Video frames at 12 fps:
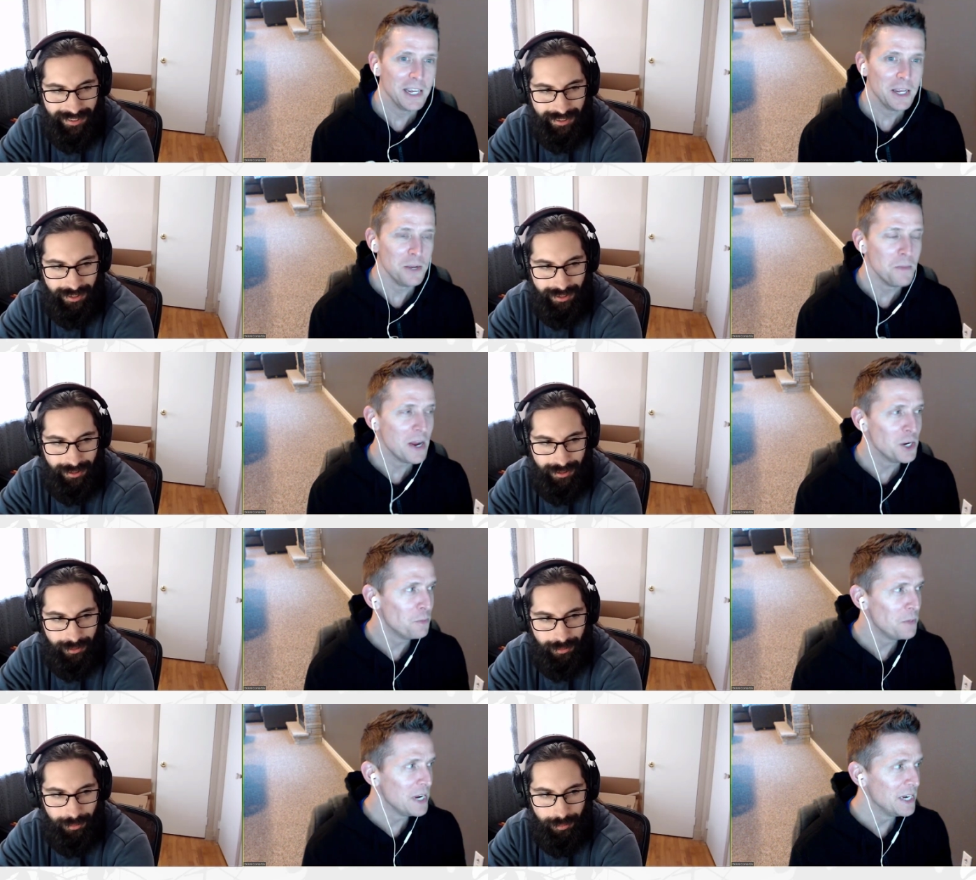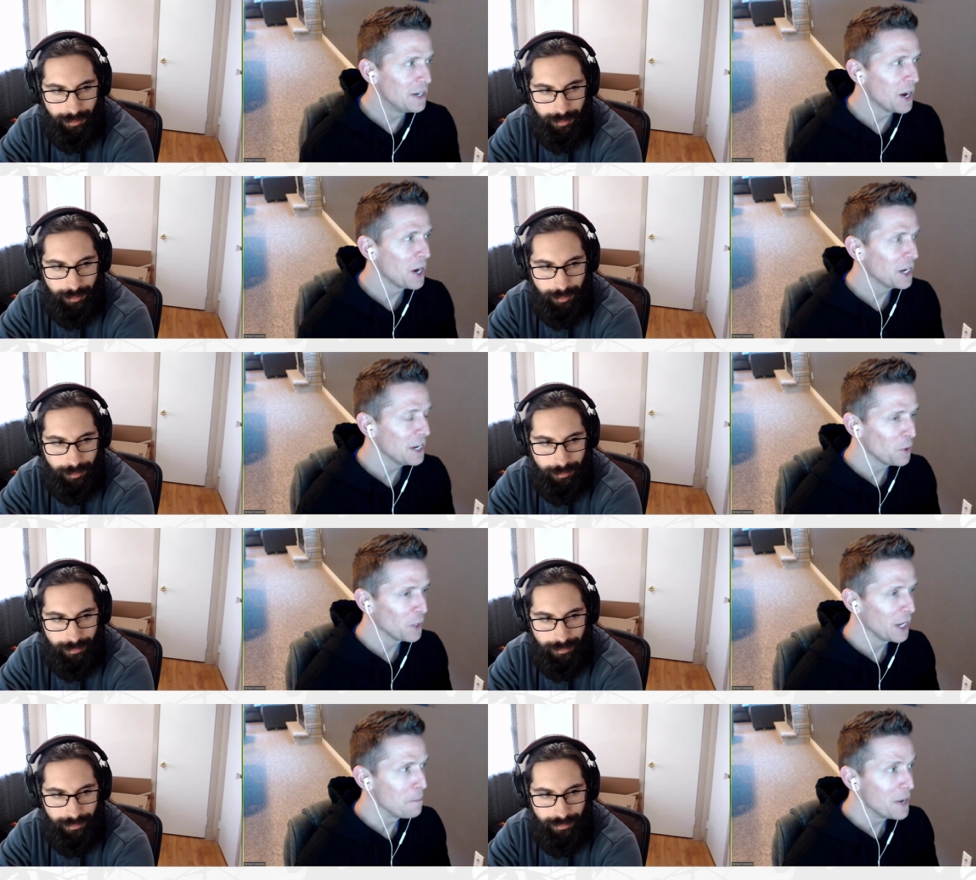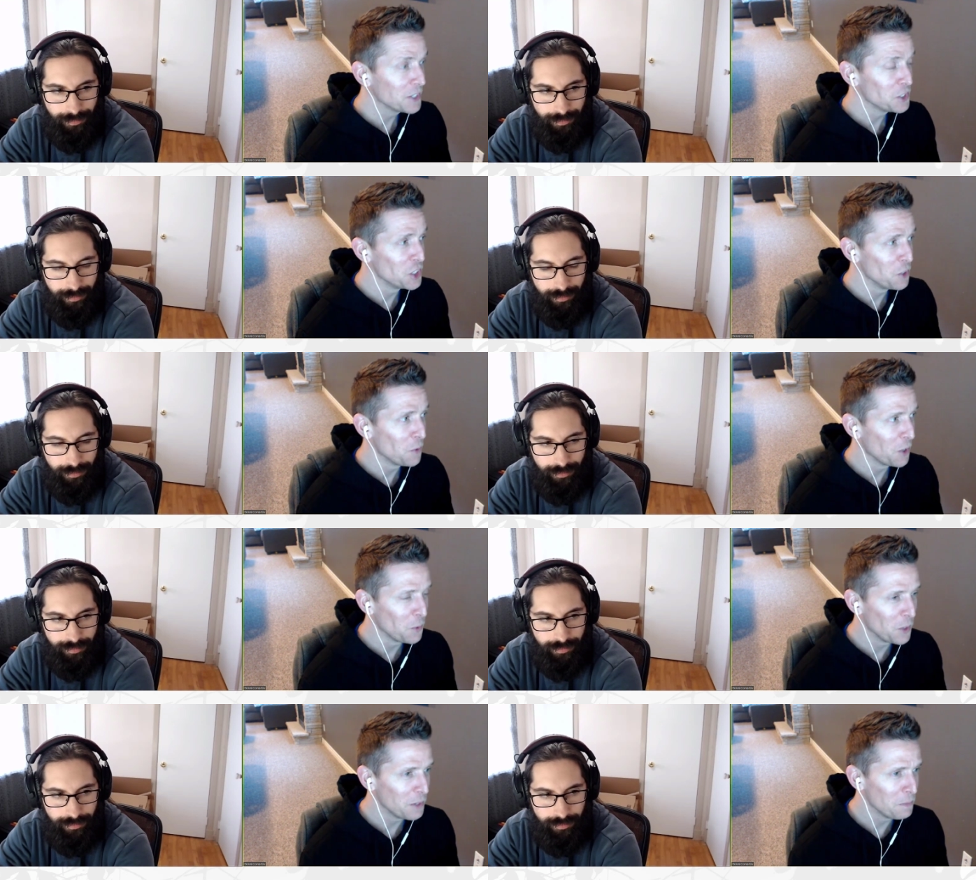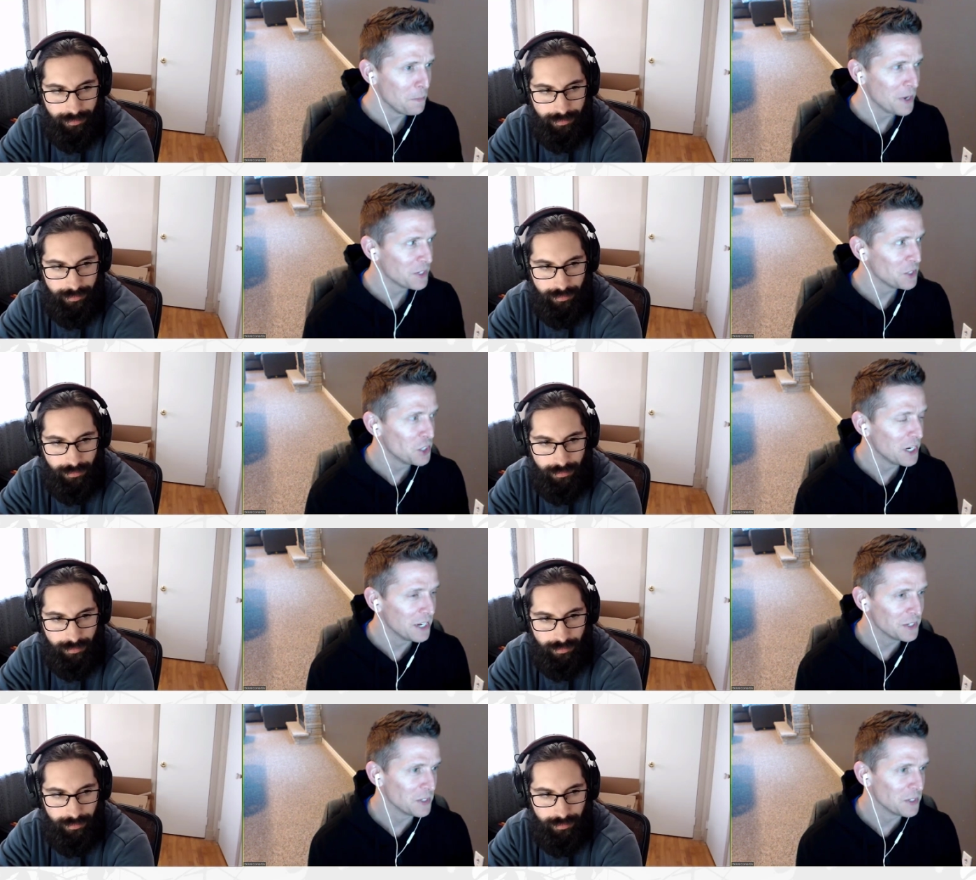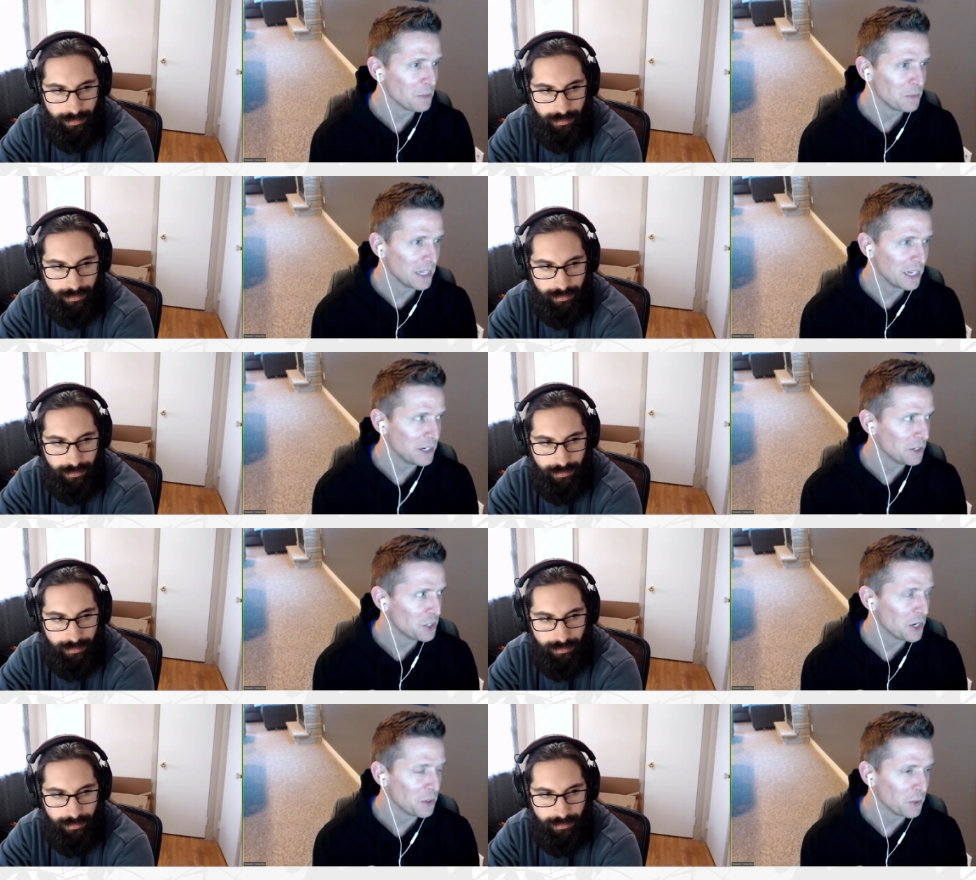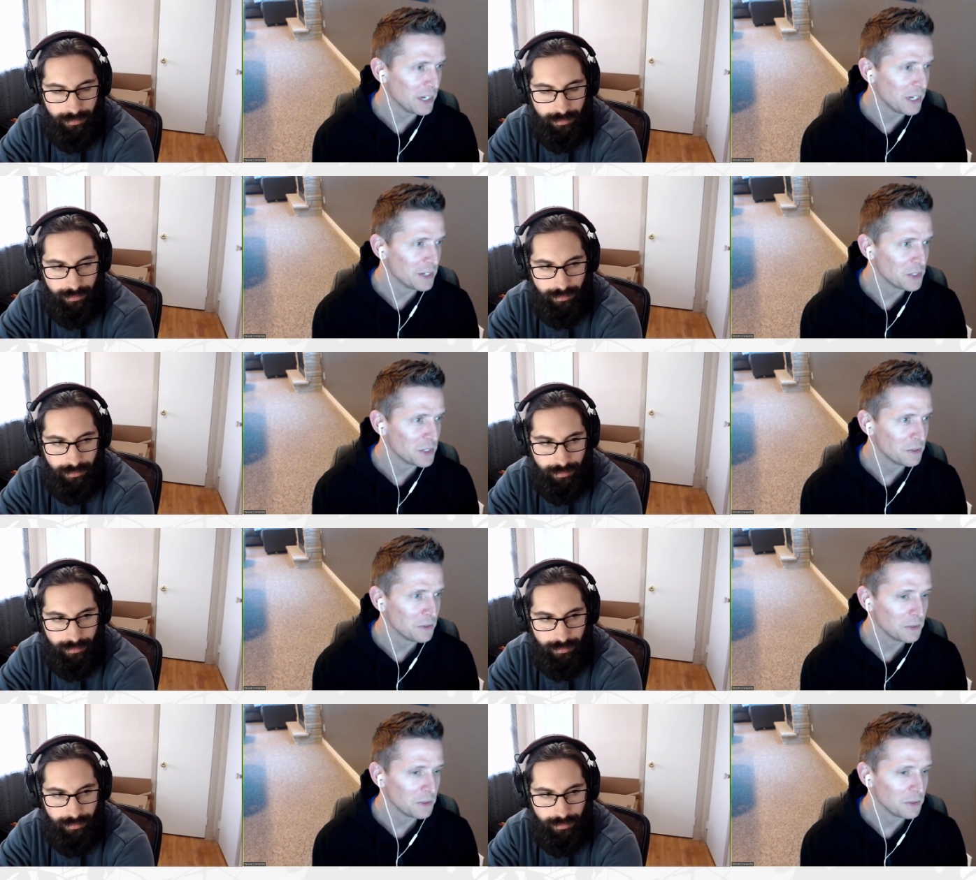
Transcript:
Speaker 1: you may be talking about like messaging 101, but messaging isn't something that generally is